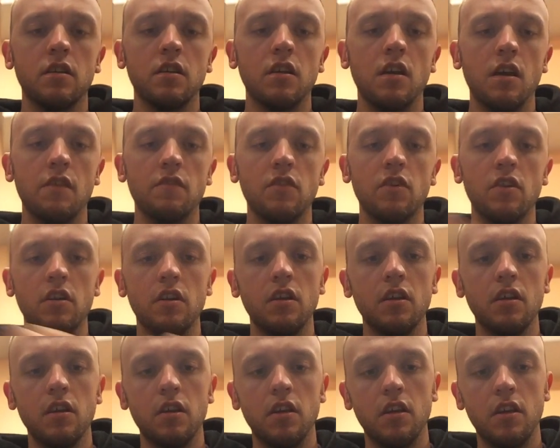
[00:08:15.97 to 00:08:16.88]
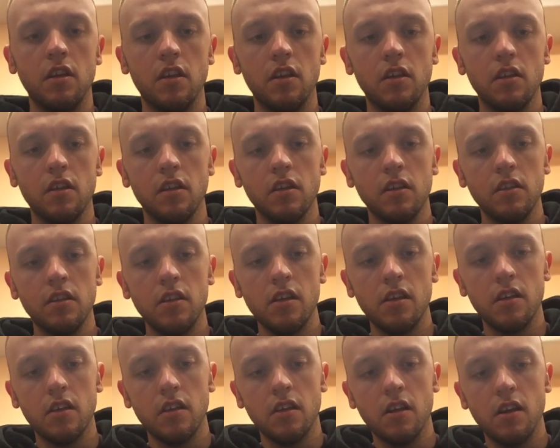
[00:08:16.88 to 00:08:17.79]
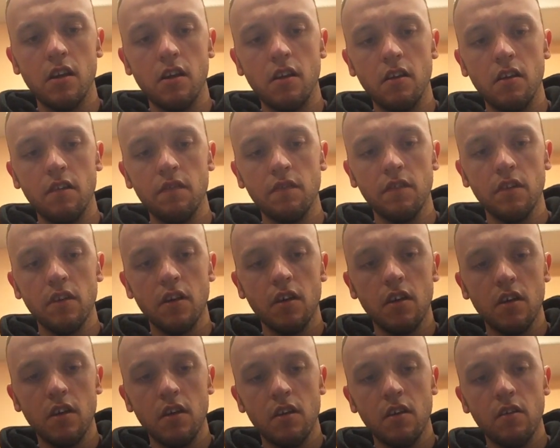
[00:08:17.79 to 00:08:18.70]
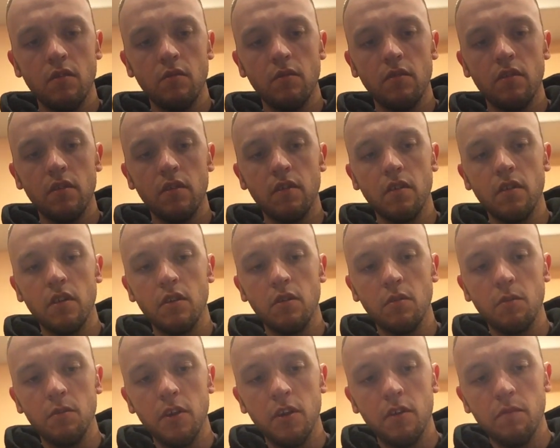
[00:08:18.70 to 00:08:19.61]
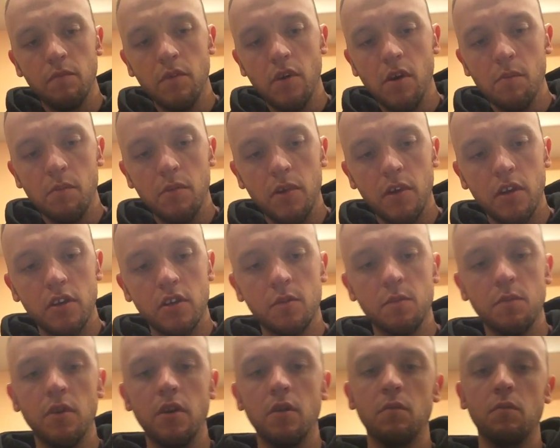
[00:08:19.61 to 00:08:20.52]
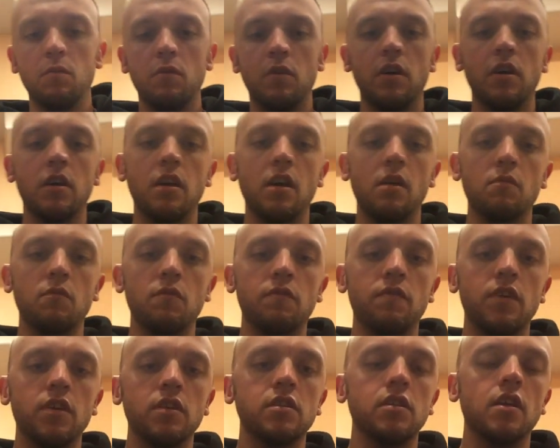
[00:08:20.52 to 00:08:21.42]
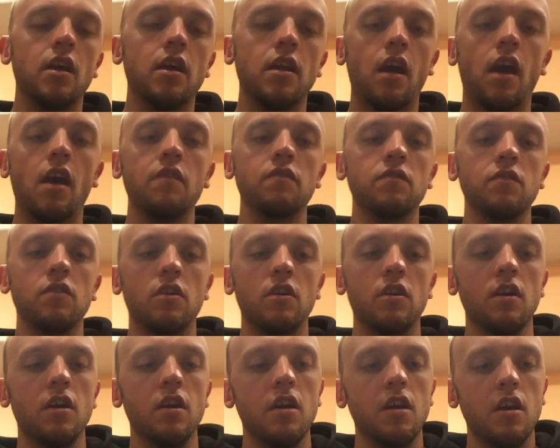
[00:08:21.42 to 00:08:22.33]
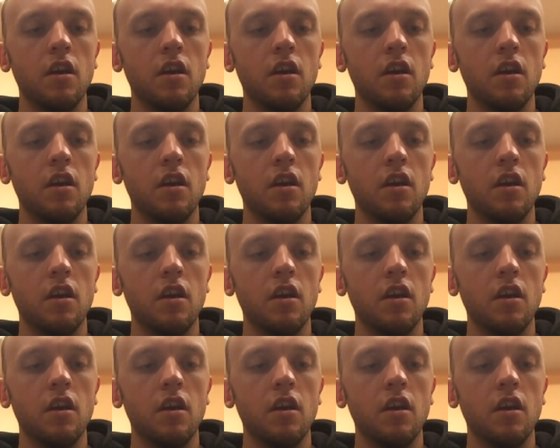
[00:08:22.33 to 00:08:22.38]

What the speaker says: covered and taken care of, a little bit of bumpage, but again, we'll fix that after.